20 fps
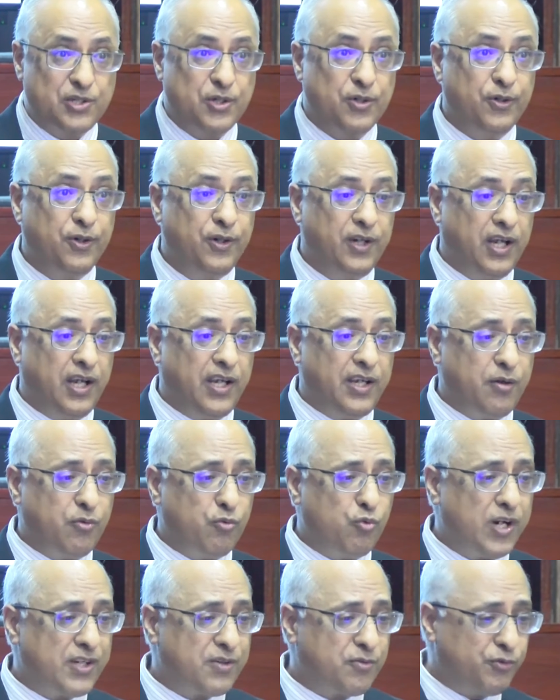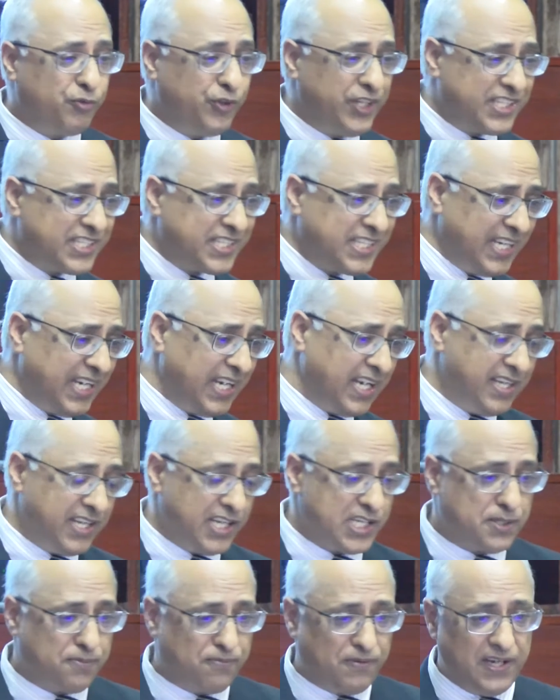So what we see in
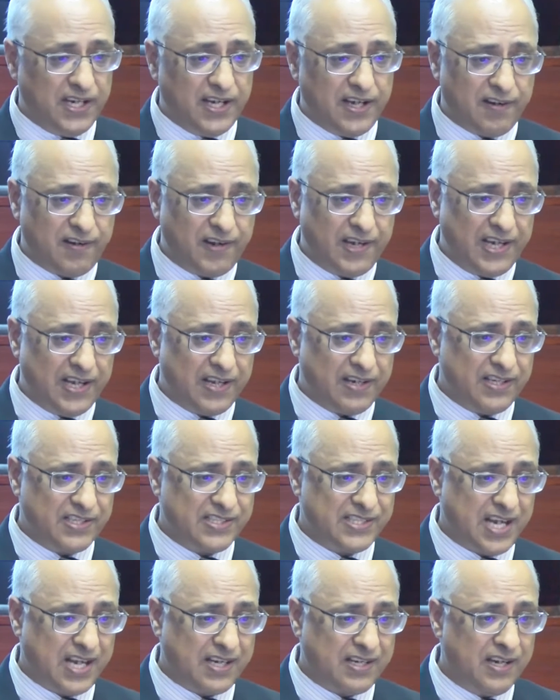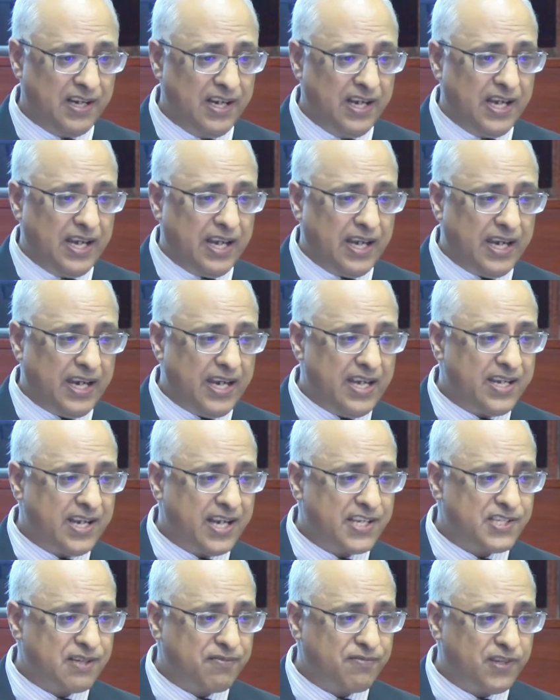this figure here is that in
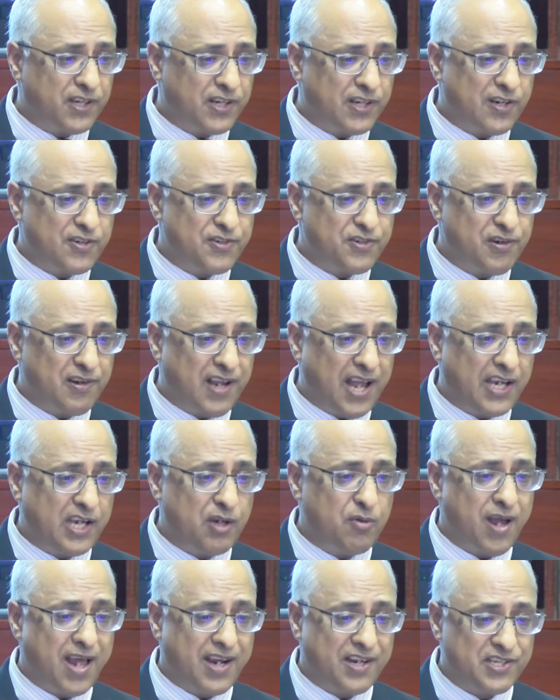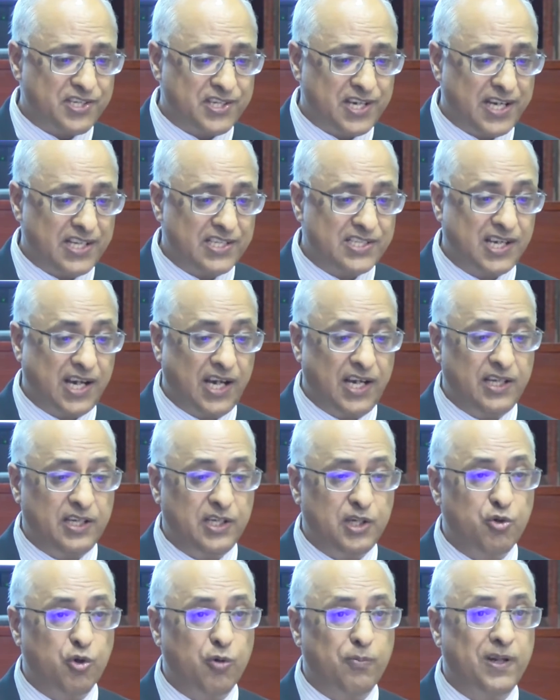case of the country like United States and
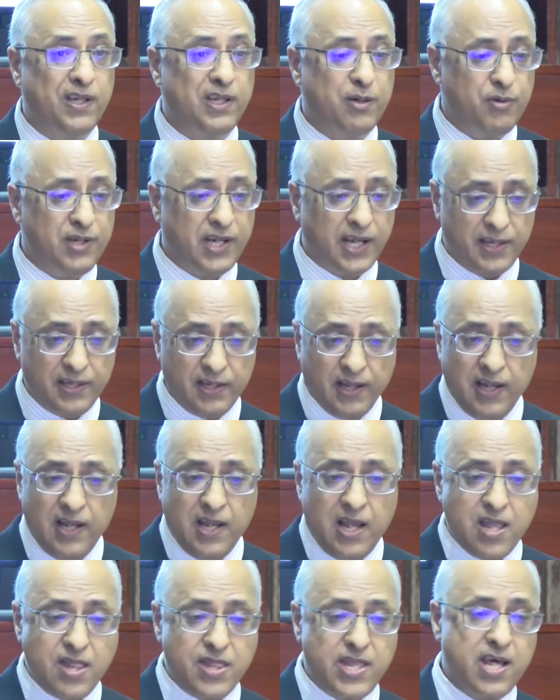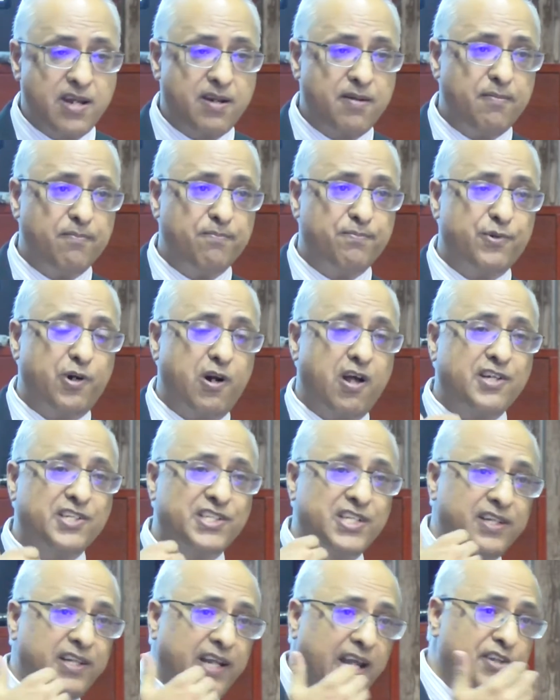European Union, their
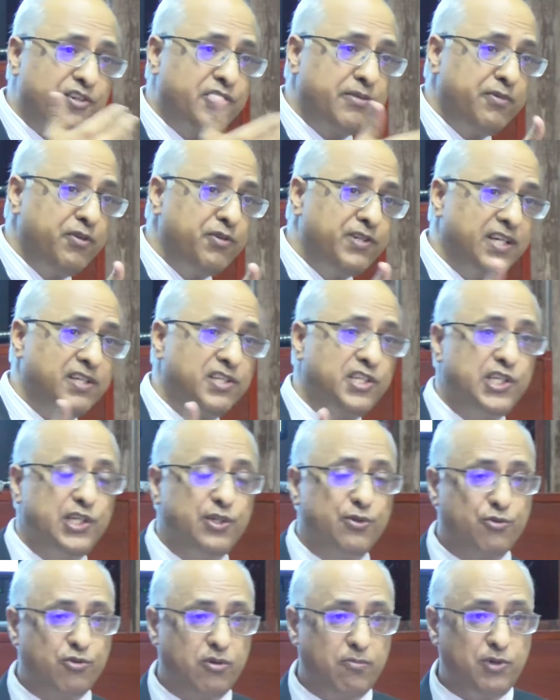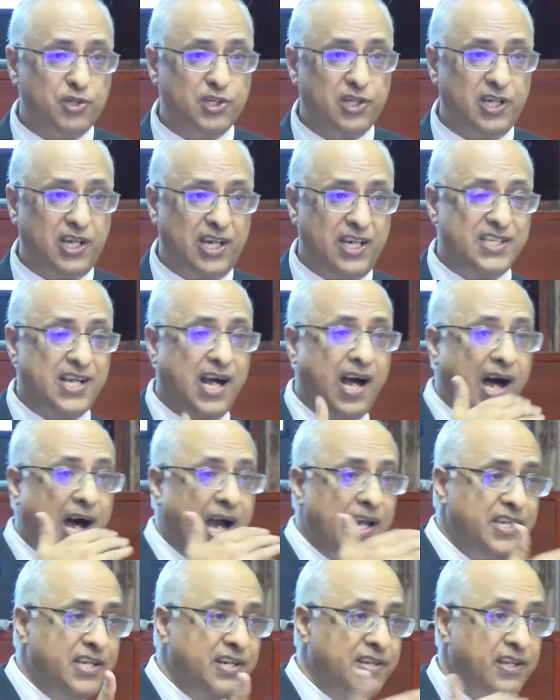production attributed CO2 emission is
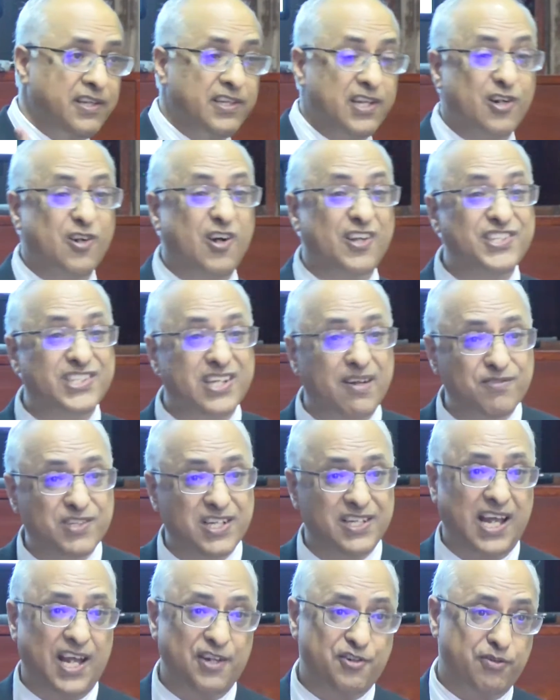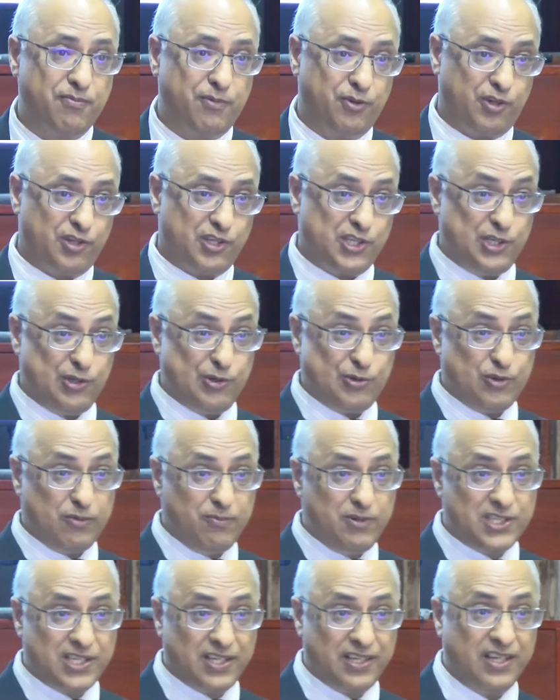higher than the consumption attributed CO2
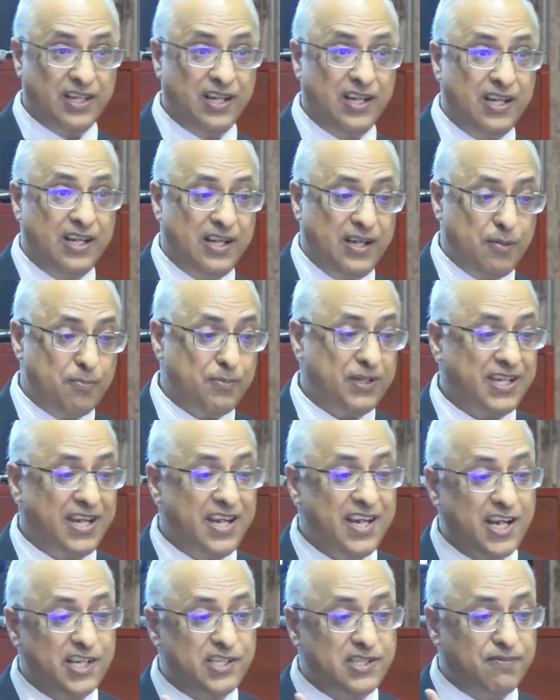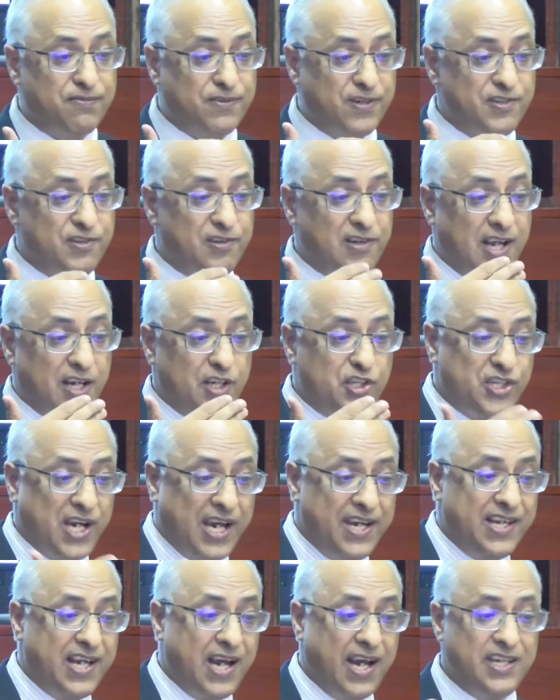emission. But in case of countries like
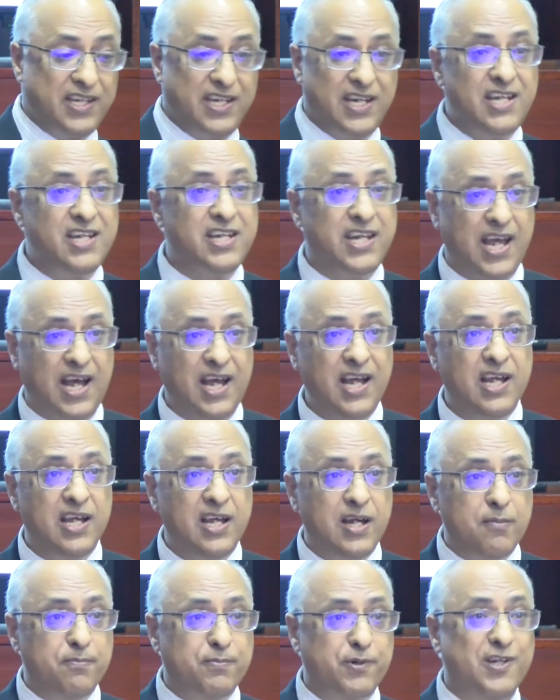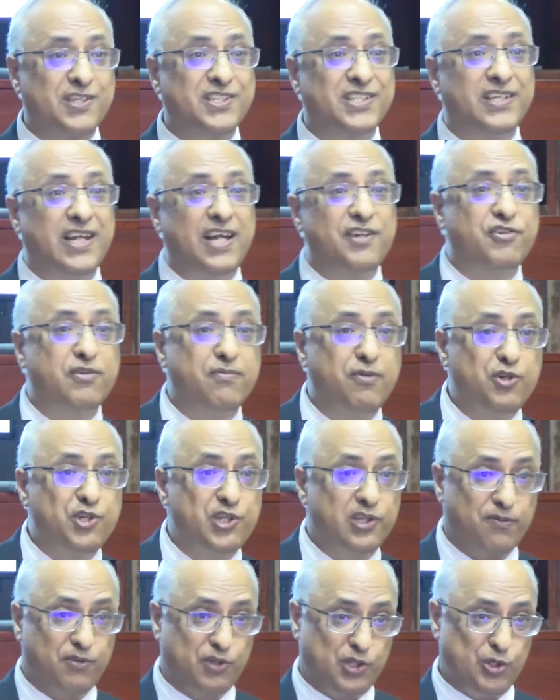China and India, production
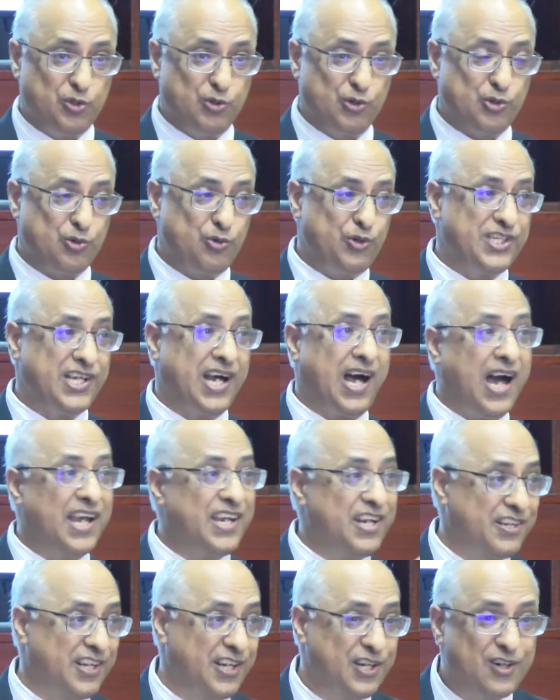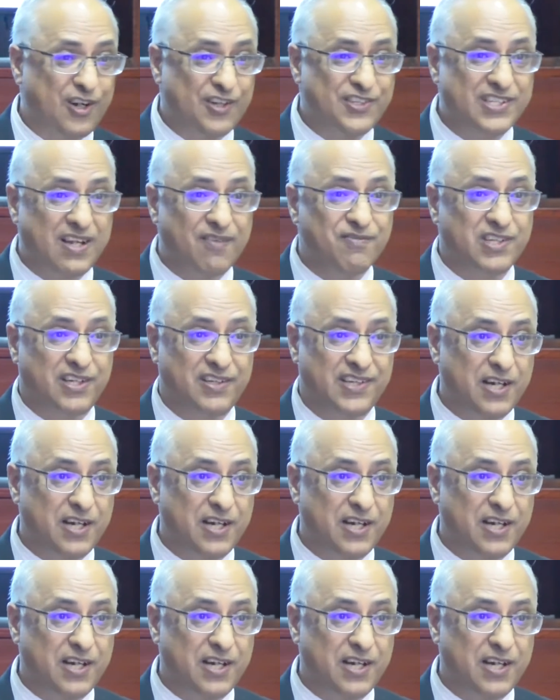attribution of CO2 is higher than consumption.